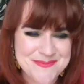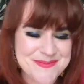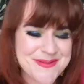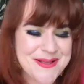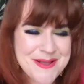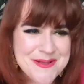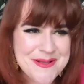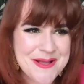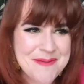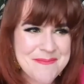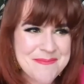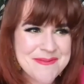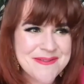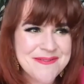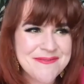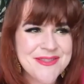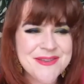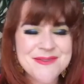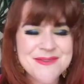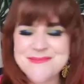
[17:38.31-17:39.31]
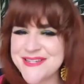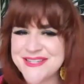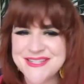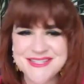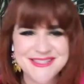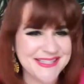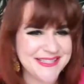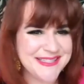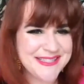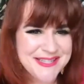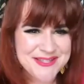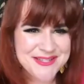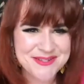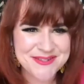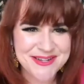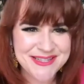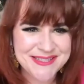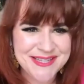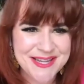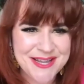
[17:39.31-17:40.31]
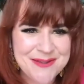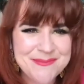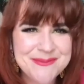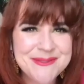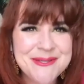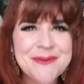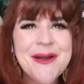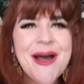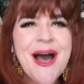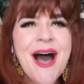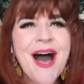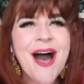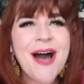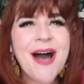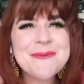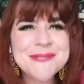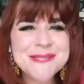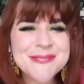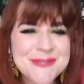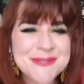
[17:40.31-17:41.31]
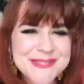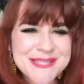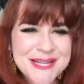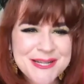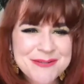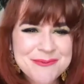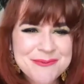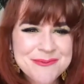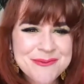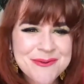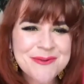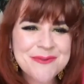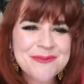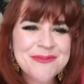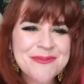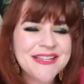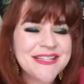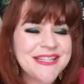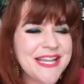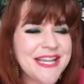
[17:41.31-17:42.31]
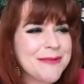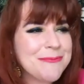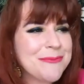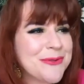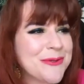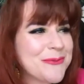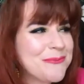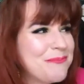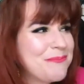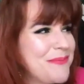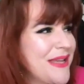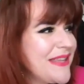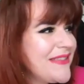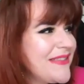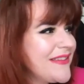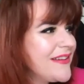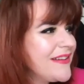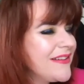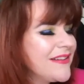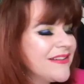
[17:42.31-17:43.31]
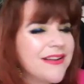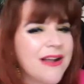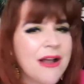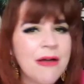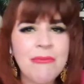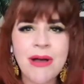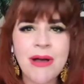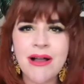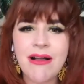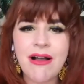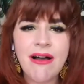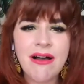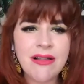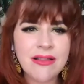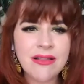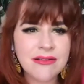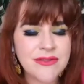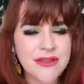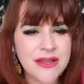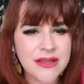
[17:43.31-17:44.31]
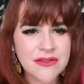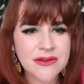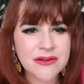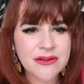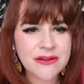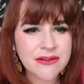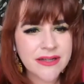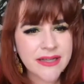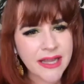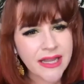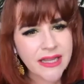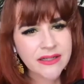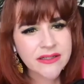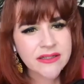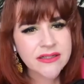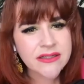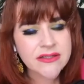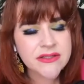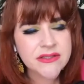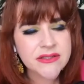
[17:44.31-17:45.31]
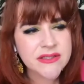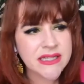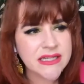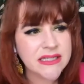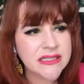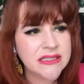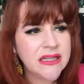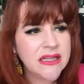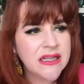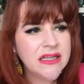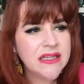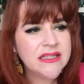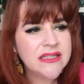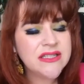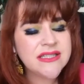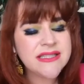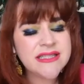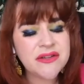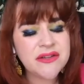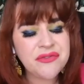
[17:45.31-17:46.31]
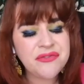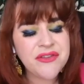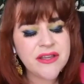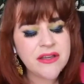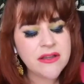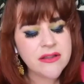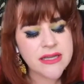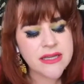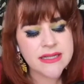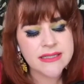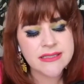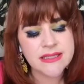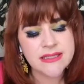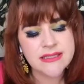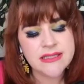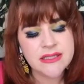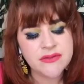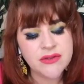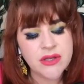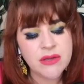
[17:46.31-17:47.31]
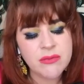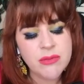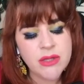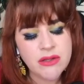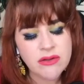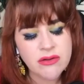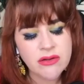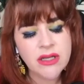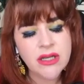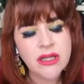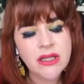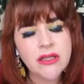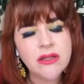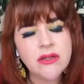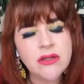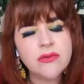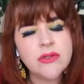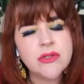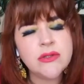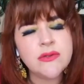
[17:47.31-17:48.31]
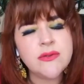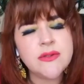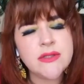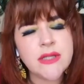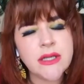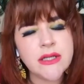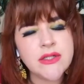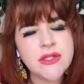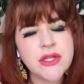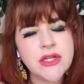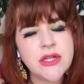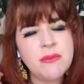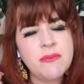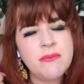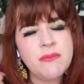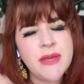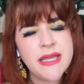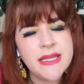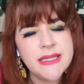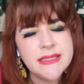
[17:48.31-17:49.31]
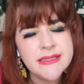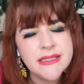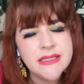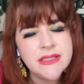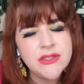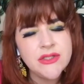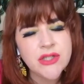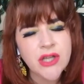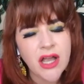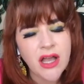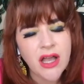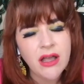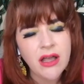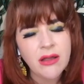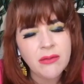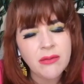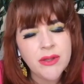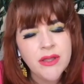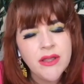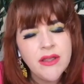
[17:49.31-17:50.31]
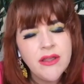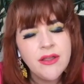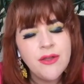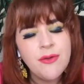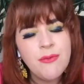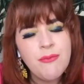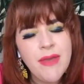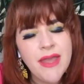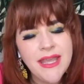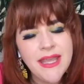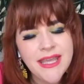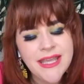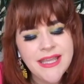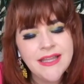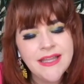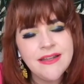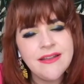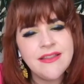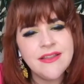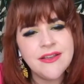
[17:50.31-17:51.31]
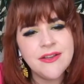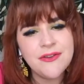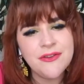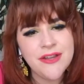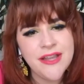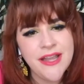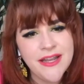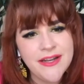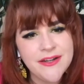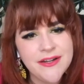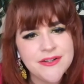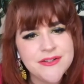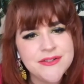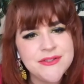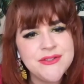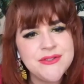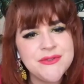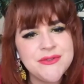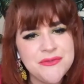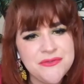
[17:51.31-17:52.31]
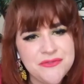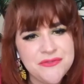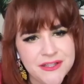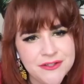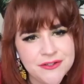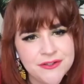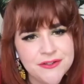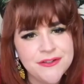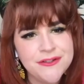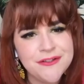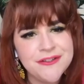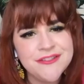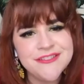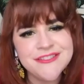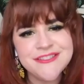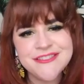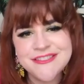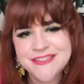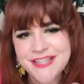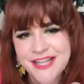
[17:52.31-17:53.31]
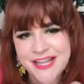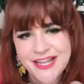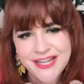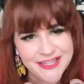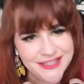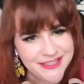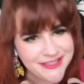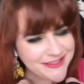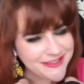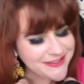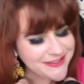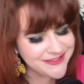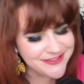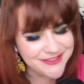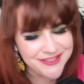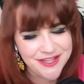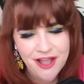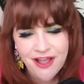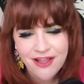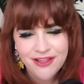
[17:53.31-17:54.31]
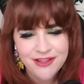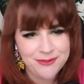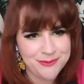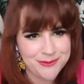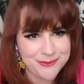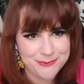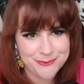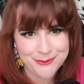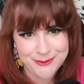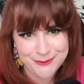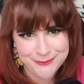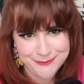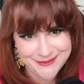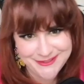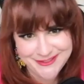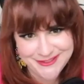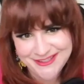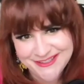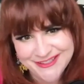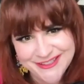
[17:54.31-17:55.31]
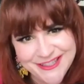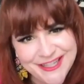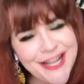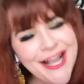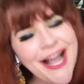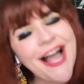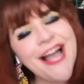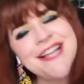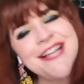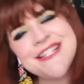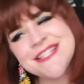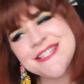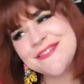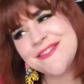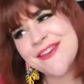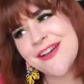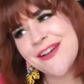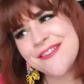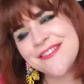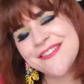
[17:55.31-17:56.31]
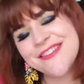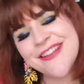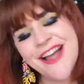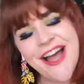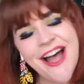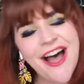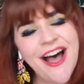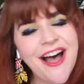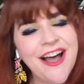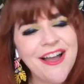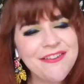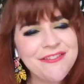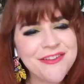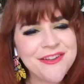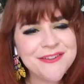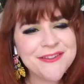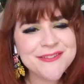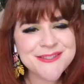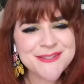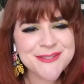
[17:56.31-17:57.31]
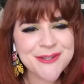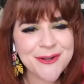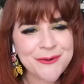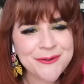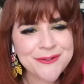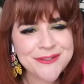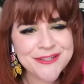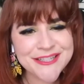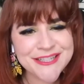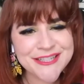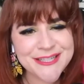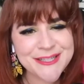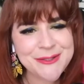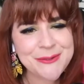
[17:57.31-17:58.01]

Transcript: a couple of them, and he's had such a great time. So I was so excited when we were finally able to be there among all of the other creators, and just to feel that sense of community. You do such an amazing job making the creators feel like Hollywood royalty. Like I felt so good